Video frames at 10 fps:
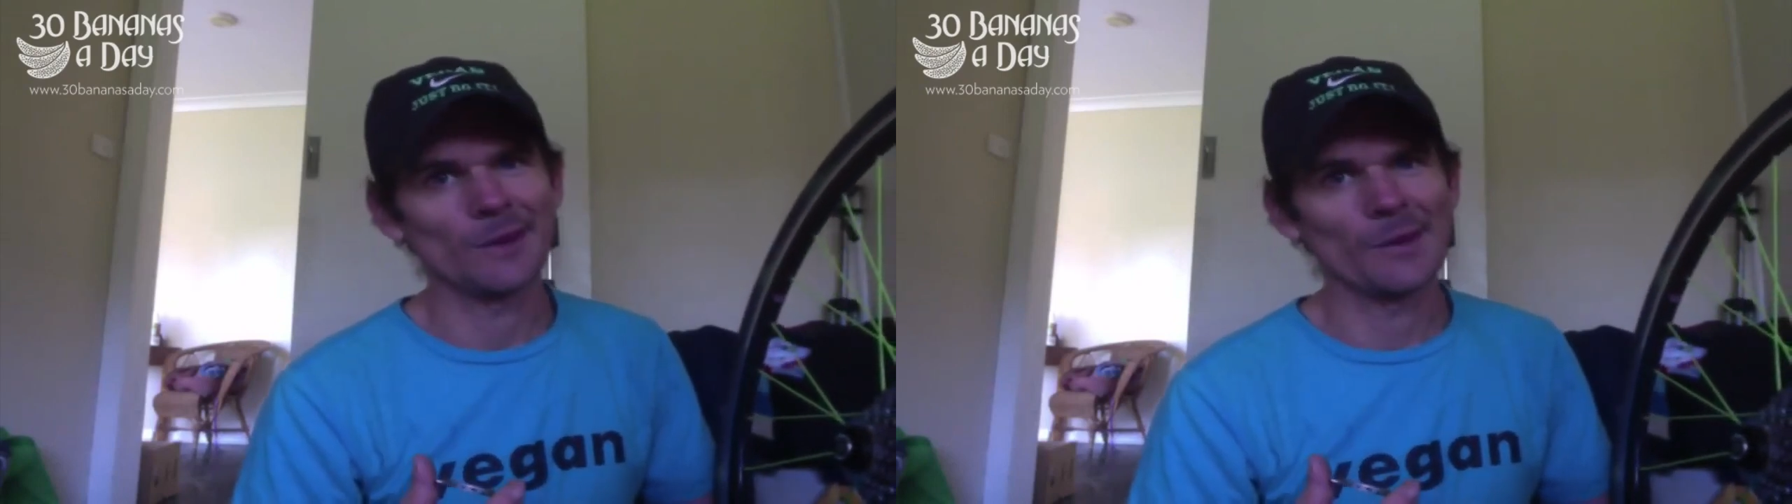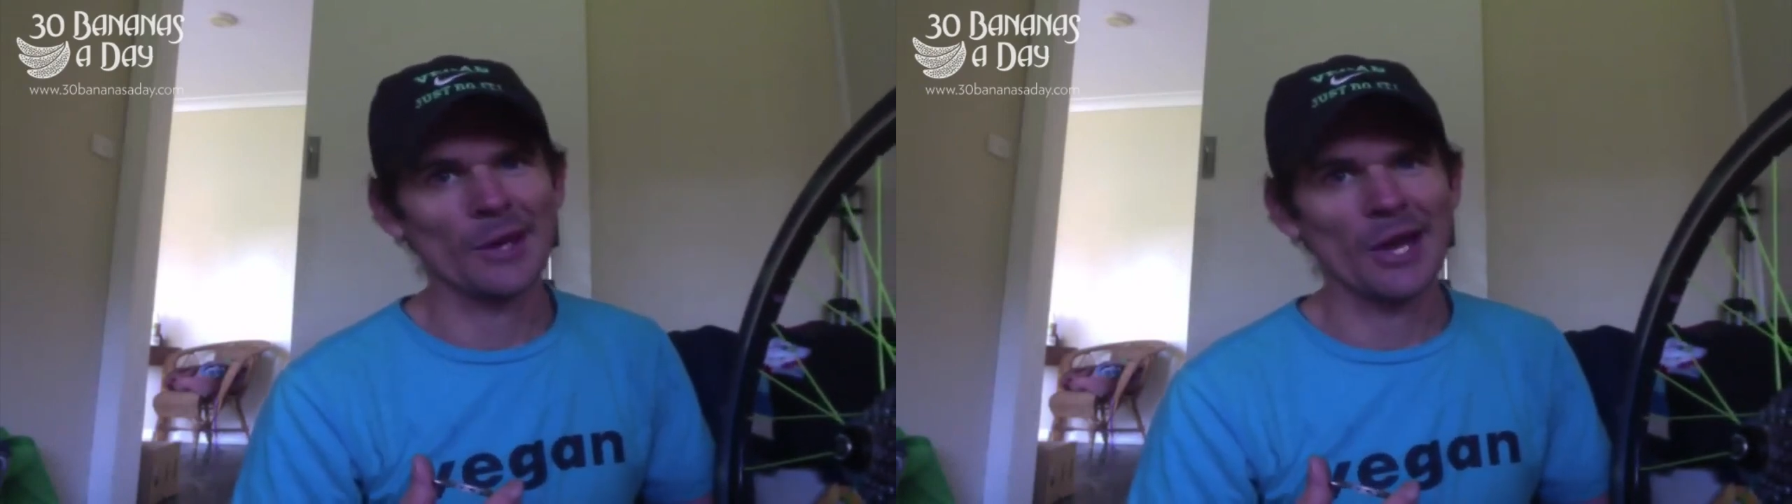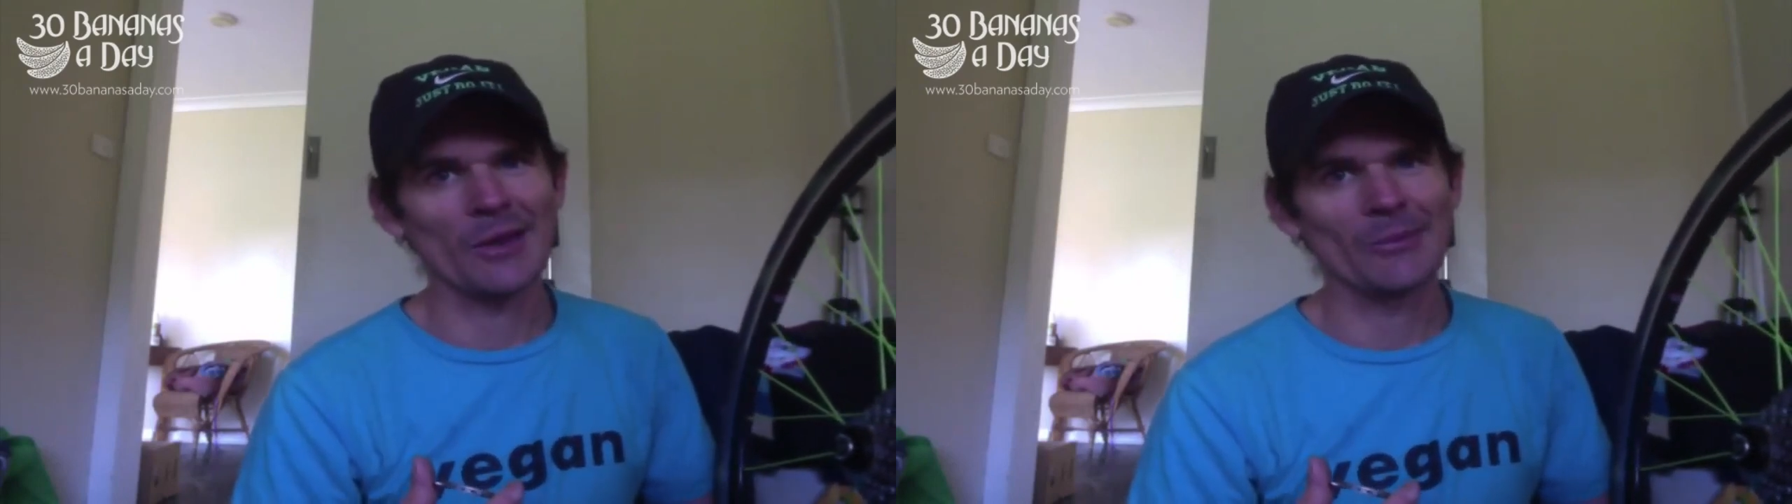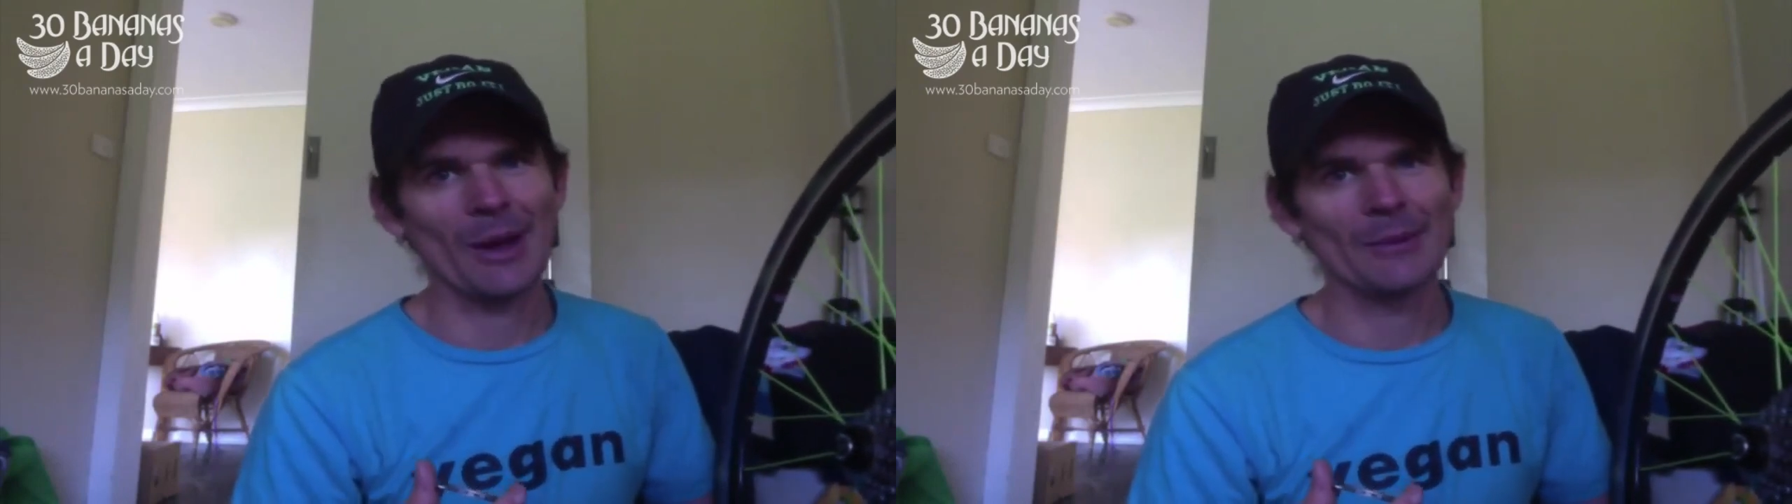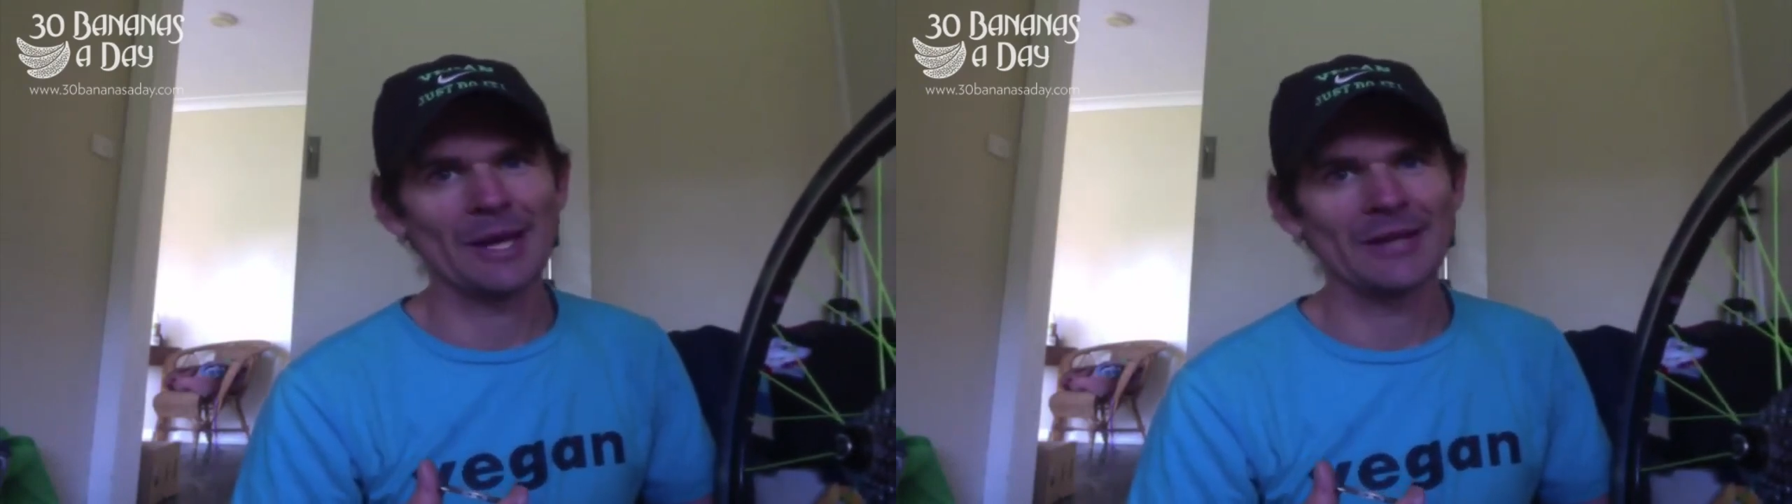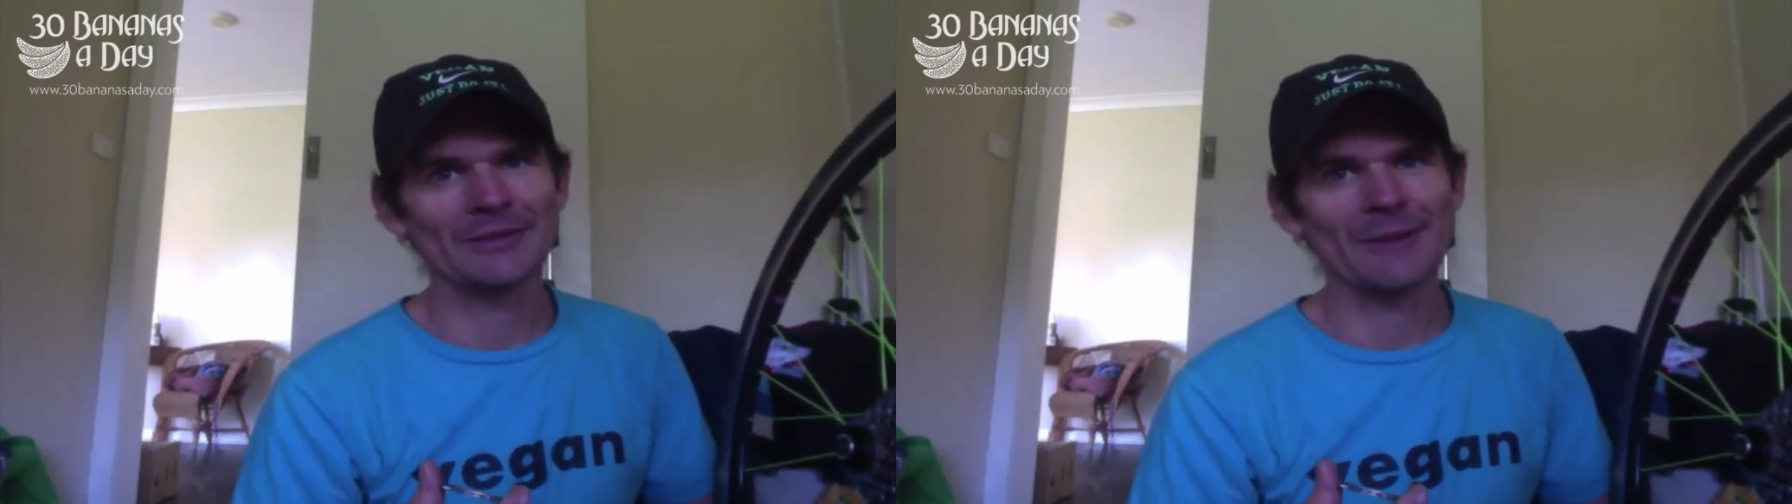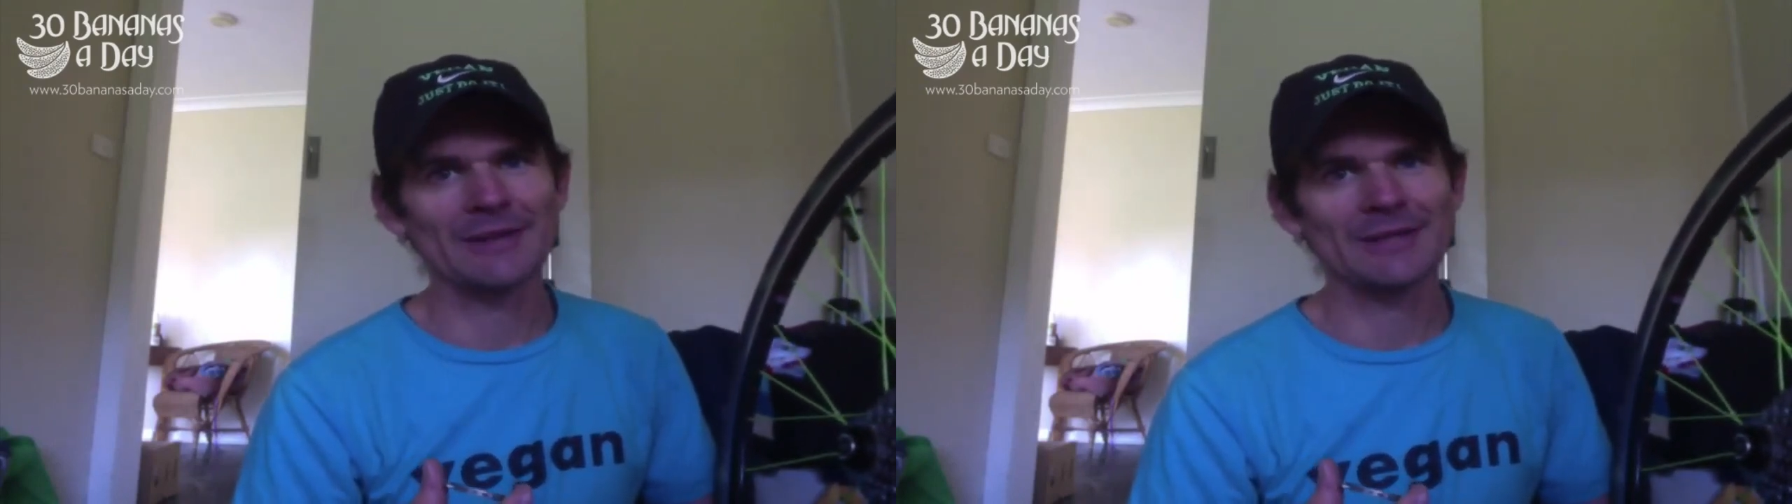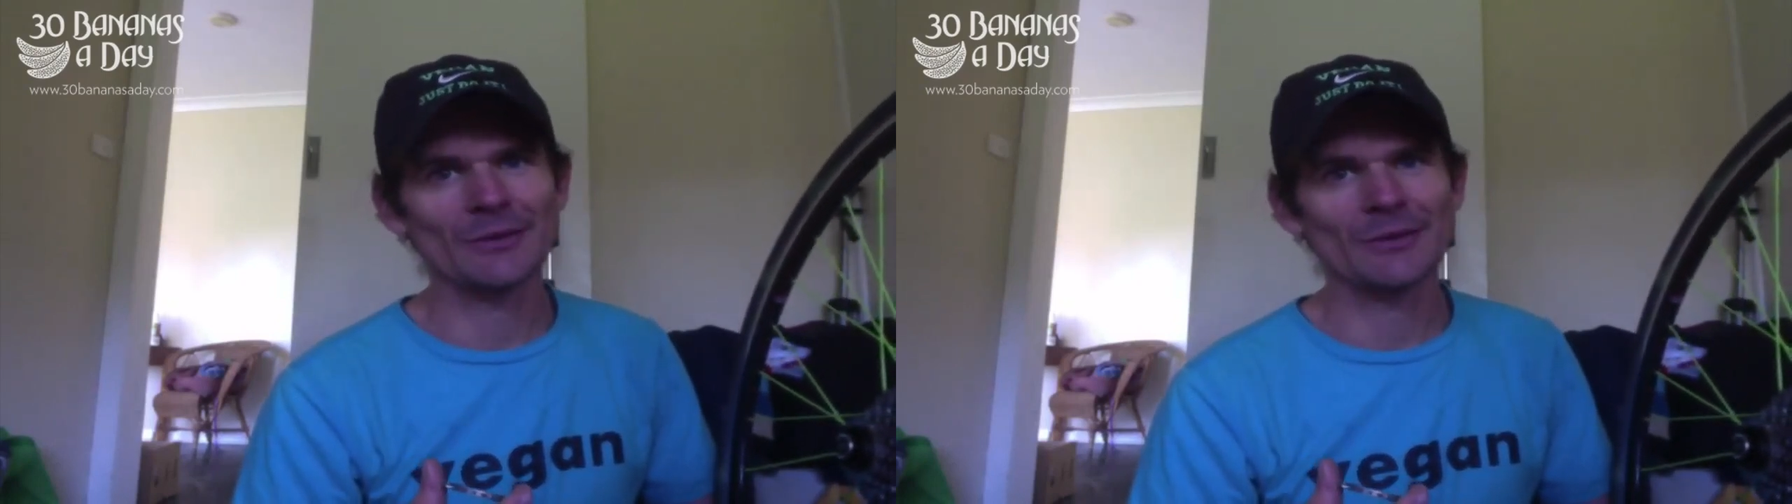I'm not going to the pub getting smashed